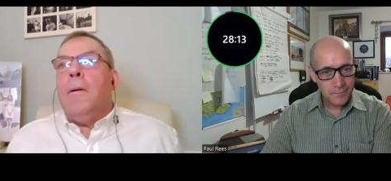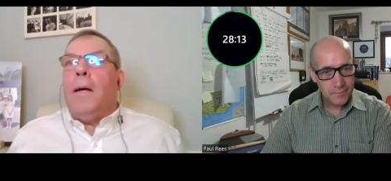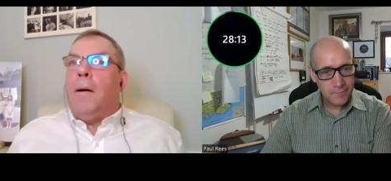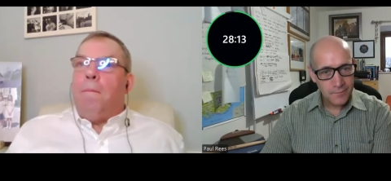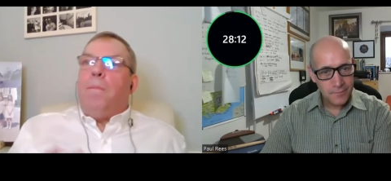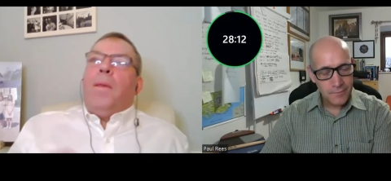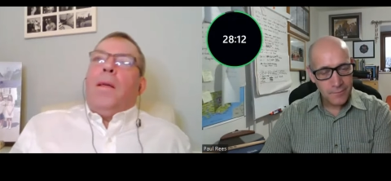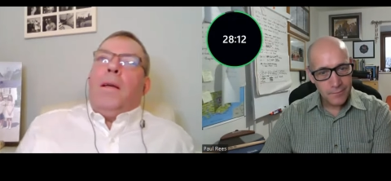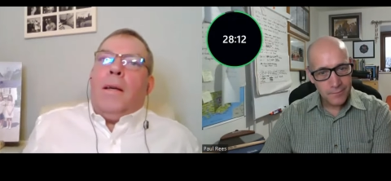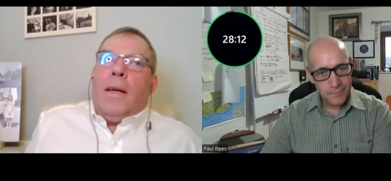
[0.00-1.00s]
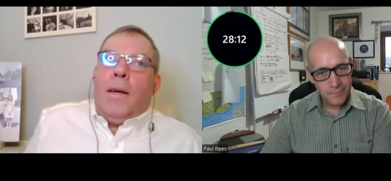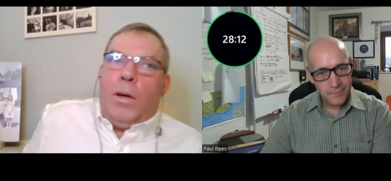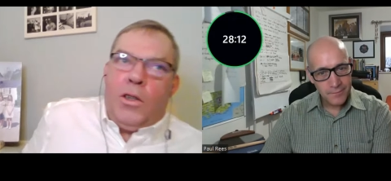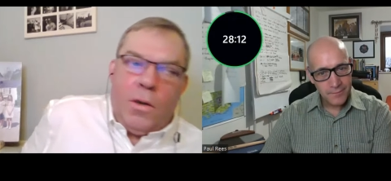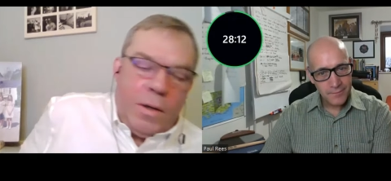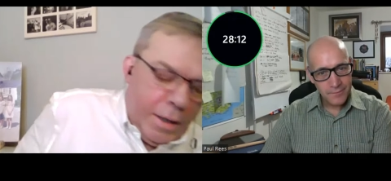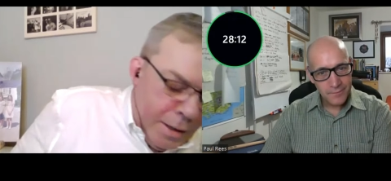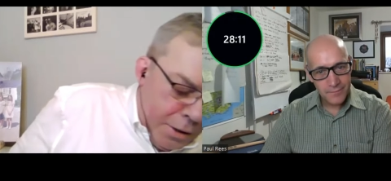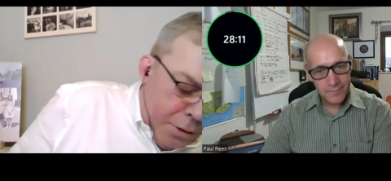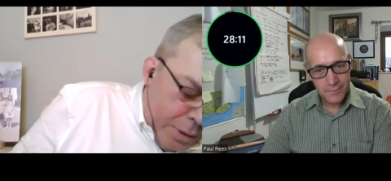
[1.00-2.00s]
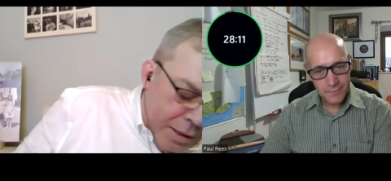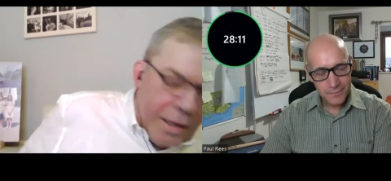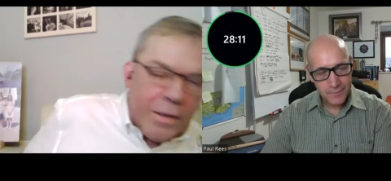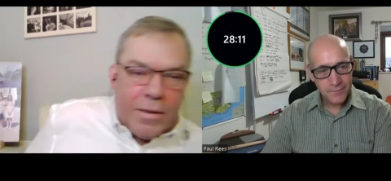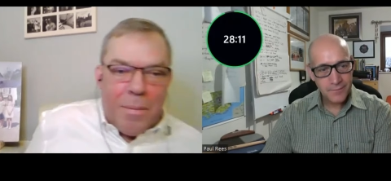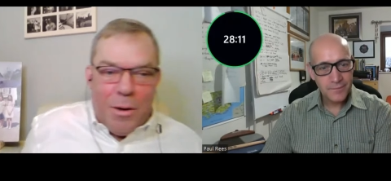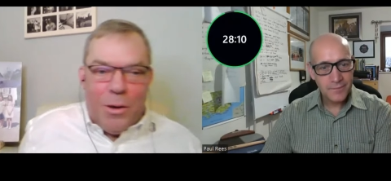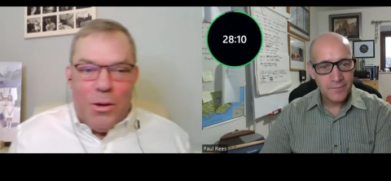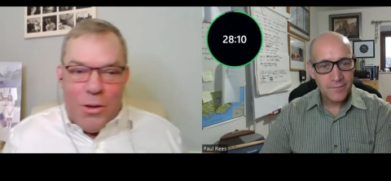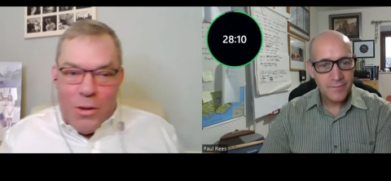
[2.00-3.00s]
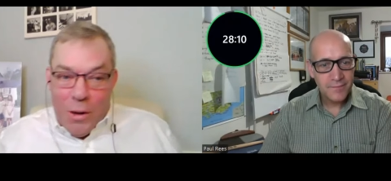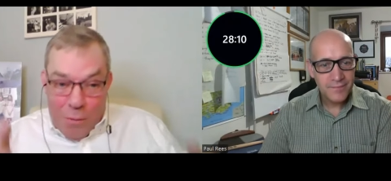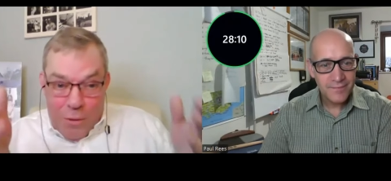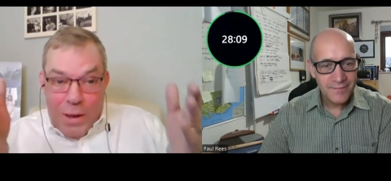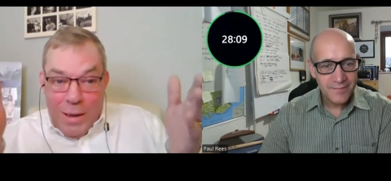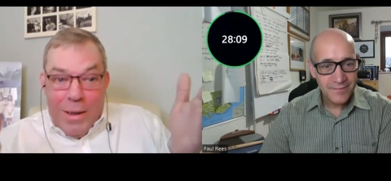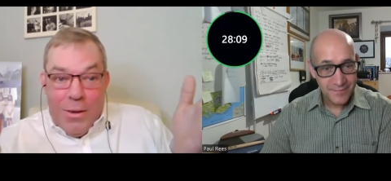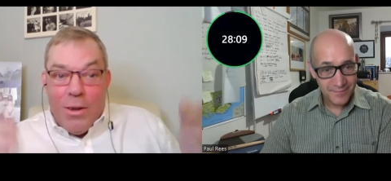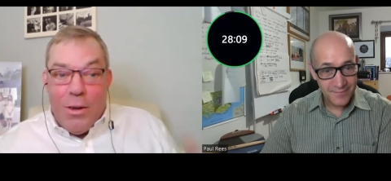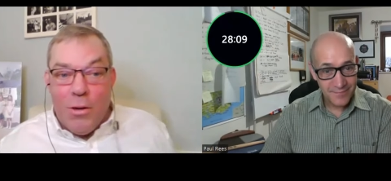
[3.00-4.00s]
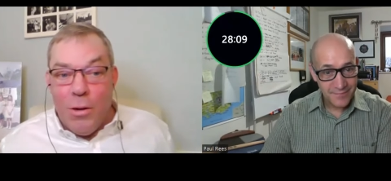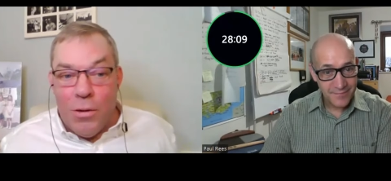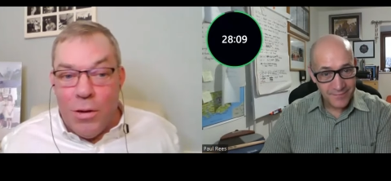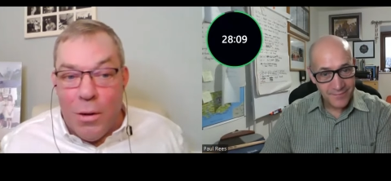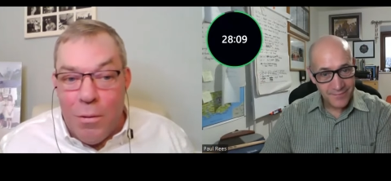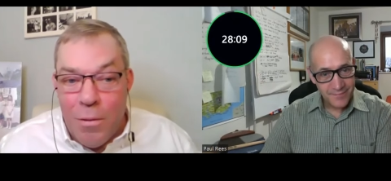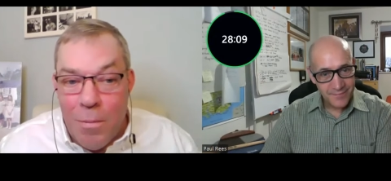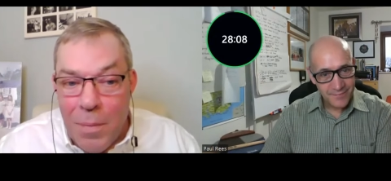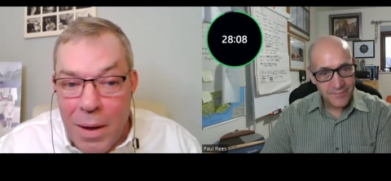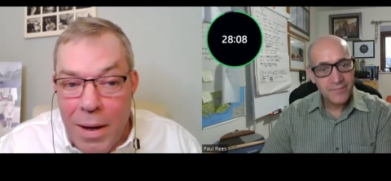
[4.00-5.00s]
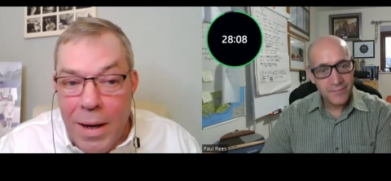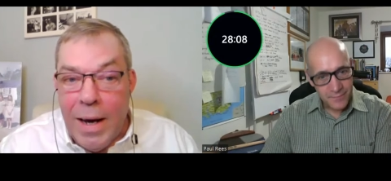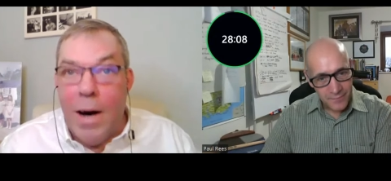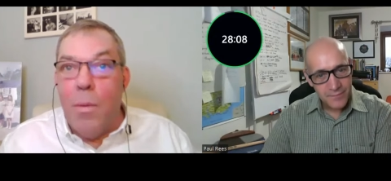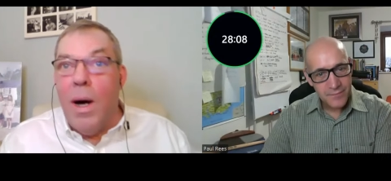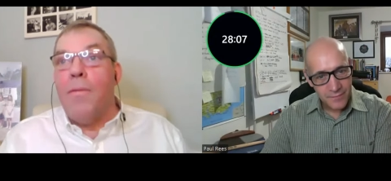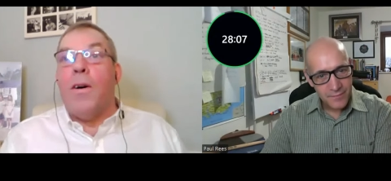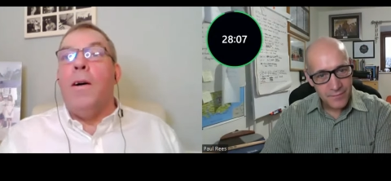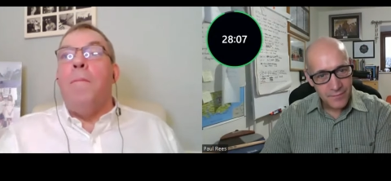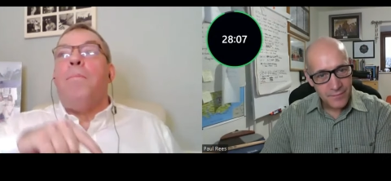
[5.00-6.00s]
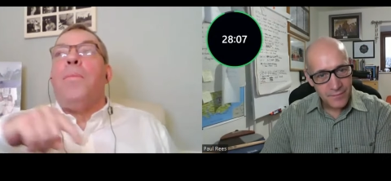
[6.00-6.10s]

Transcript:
Speaker 1: Now, if we took it another way, their subconscious self really is their true self. Mm-hmm. However,